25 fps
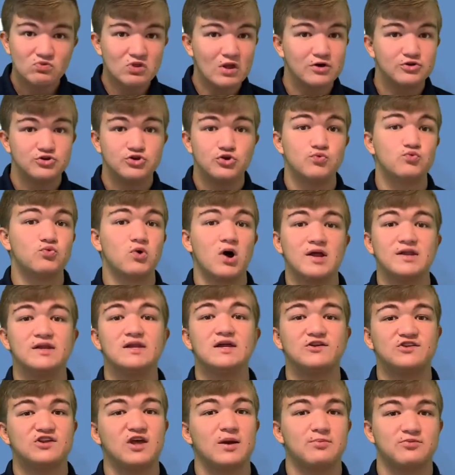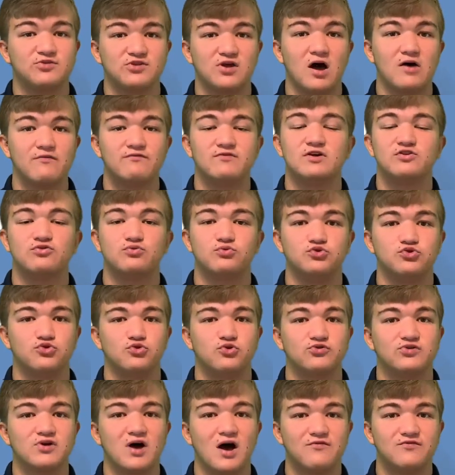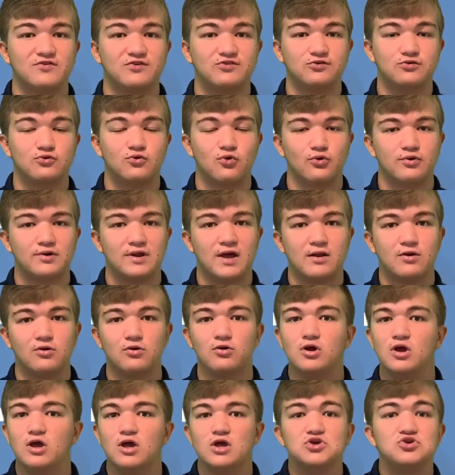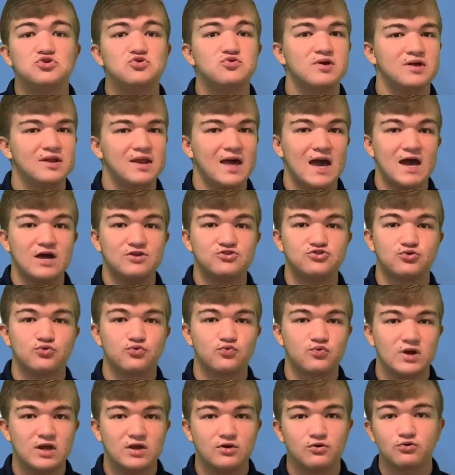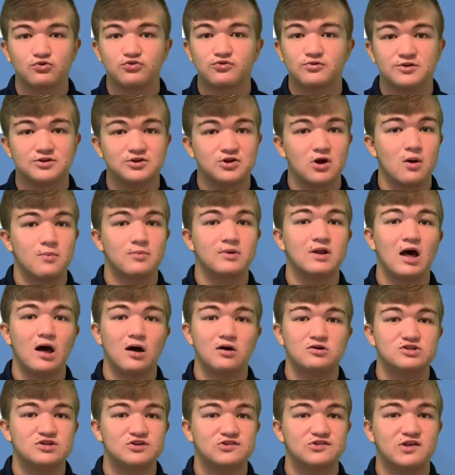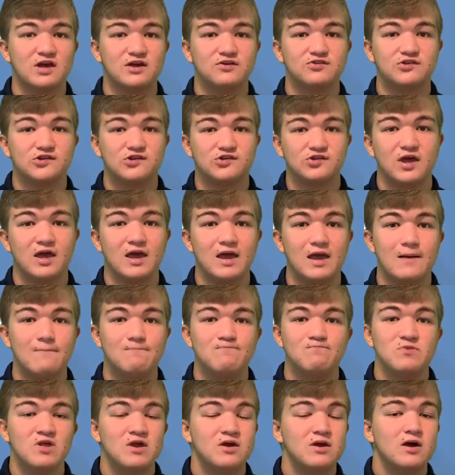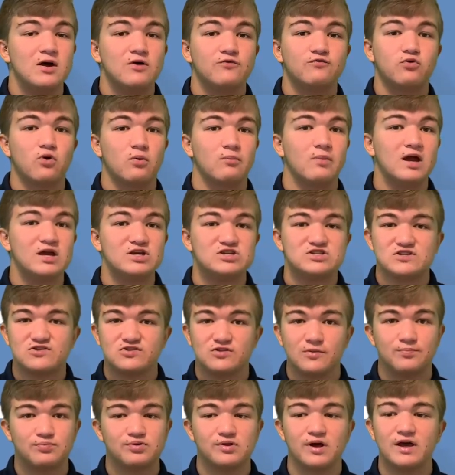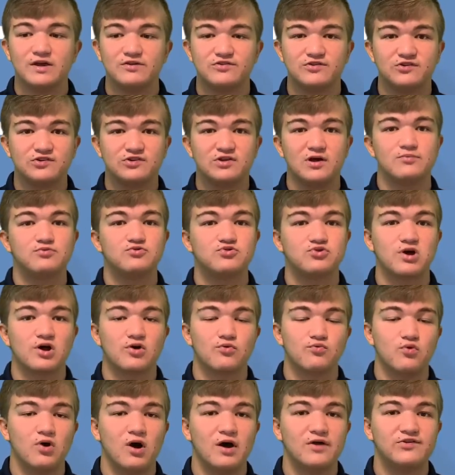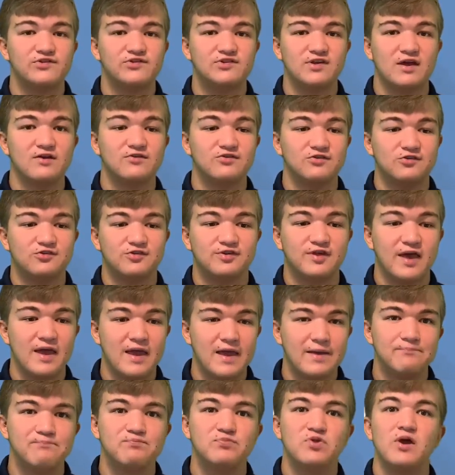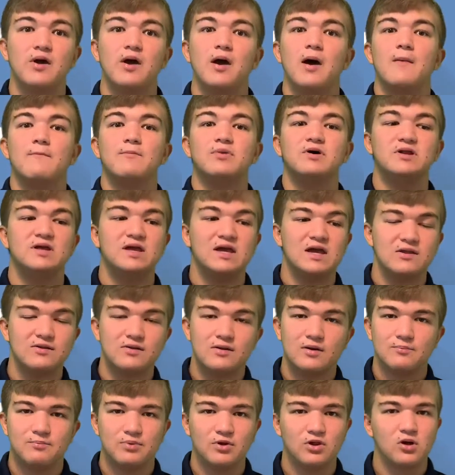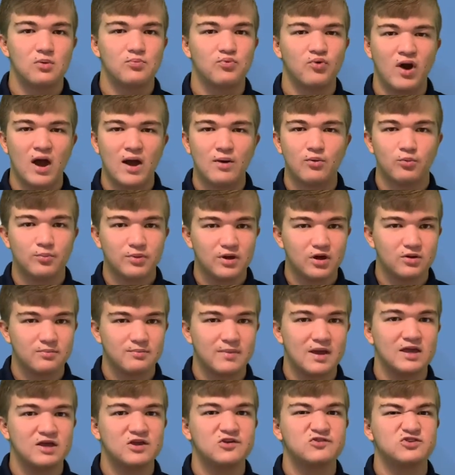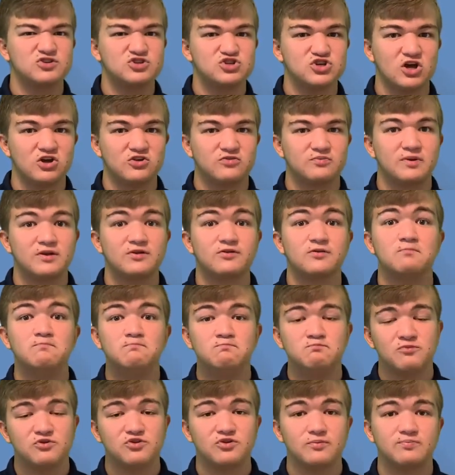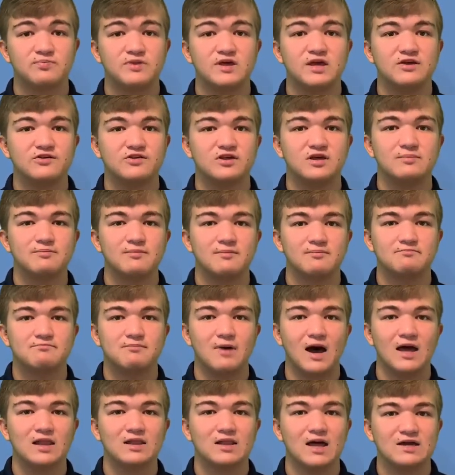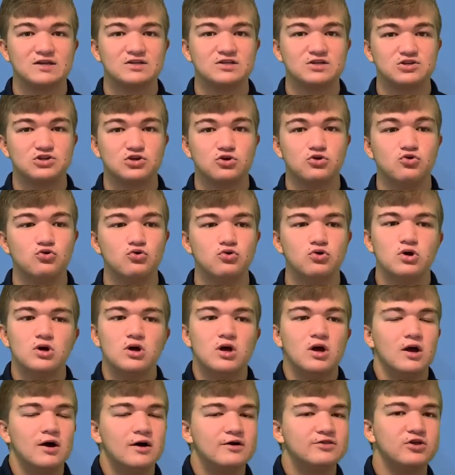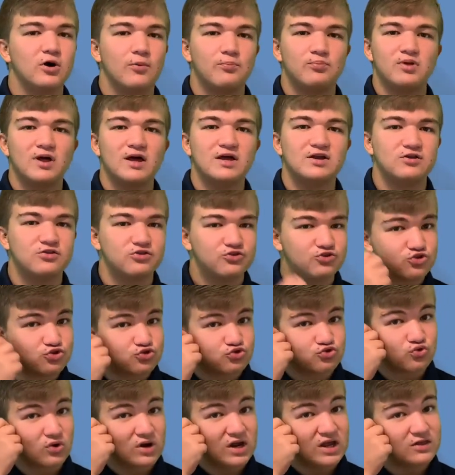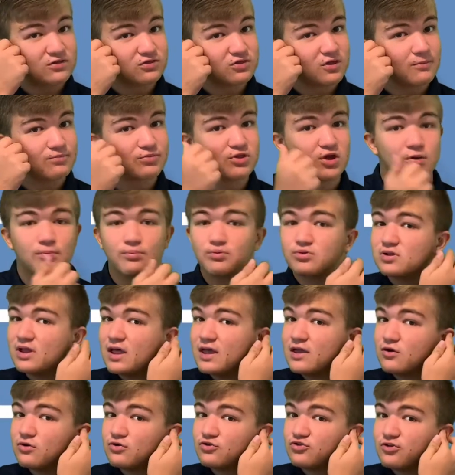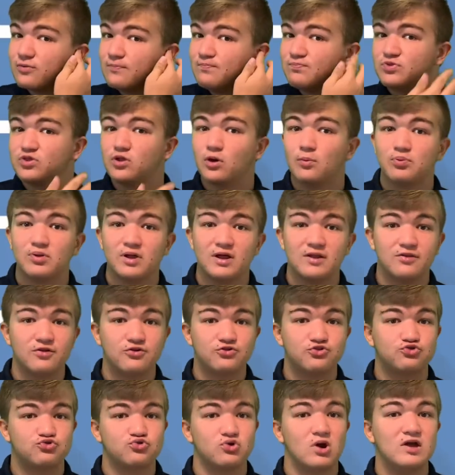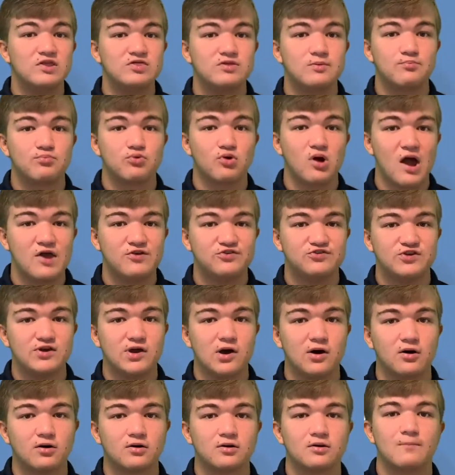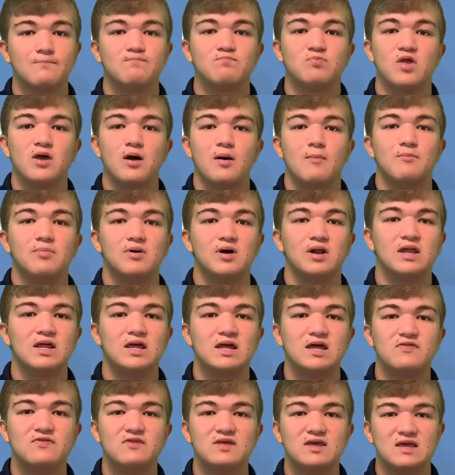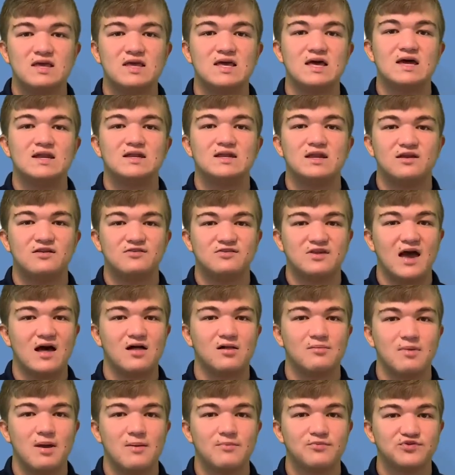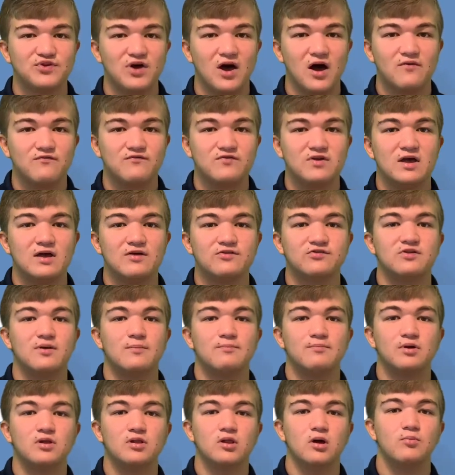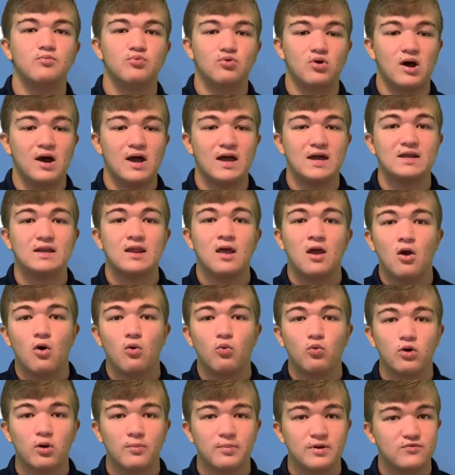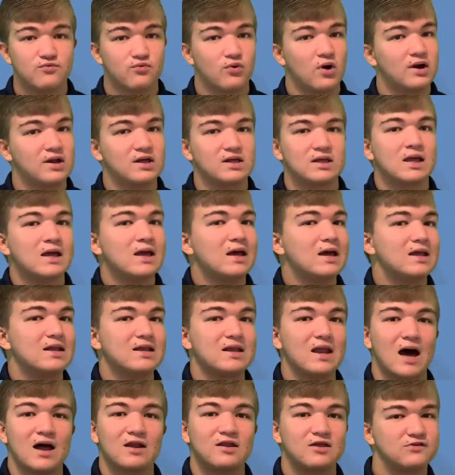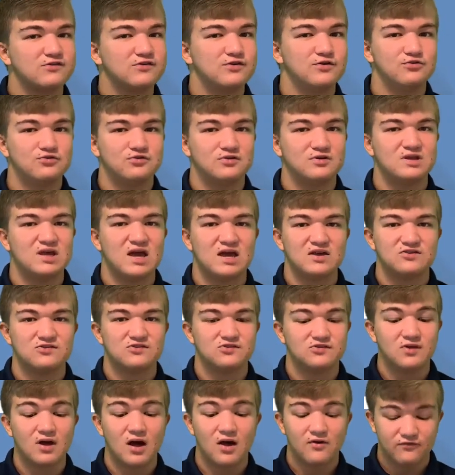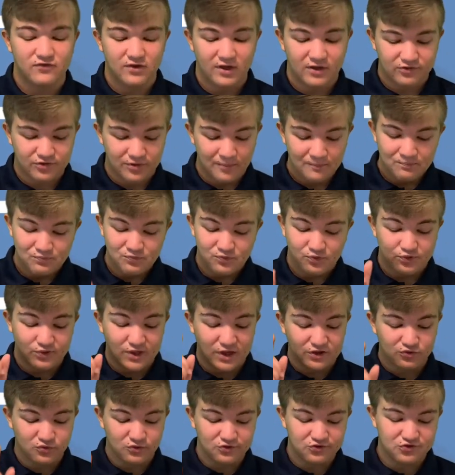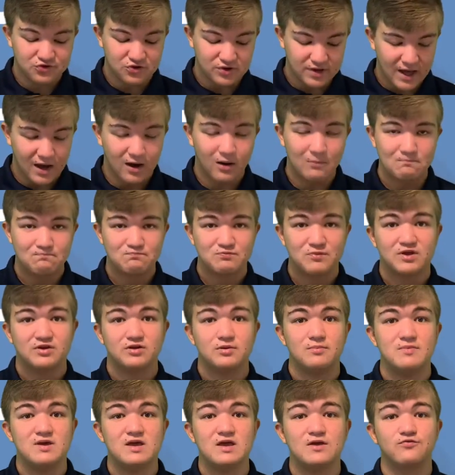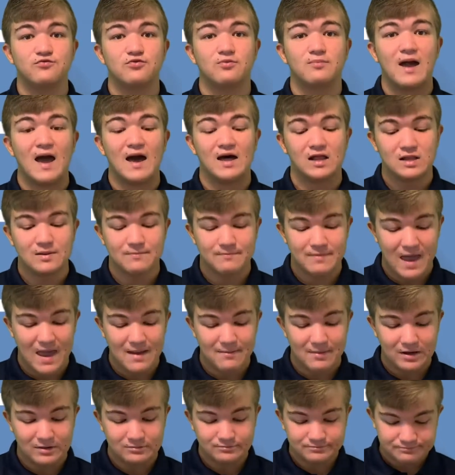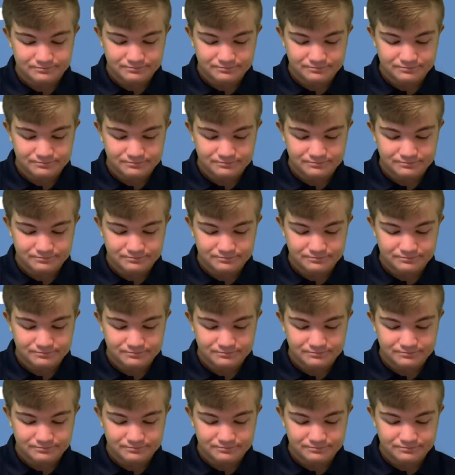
You run Nick Saban's offense when you're his offensive coordinator. You can add your wrinkles. The terminology stays the same. Formations in place, the stuff you're going to run stays the same. But again, Bill O'Brien will be able to make his adjustments, some things he might like to do. They'll play to the strength of their players. They'll play to the strength of Bryce Young. But in the end, it is Alabama's offense that Bill O'Brien will be running, not his Houston Texans offense. So that's what stood out to me from Alabama.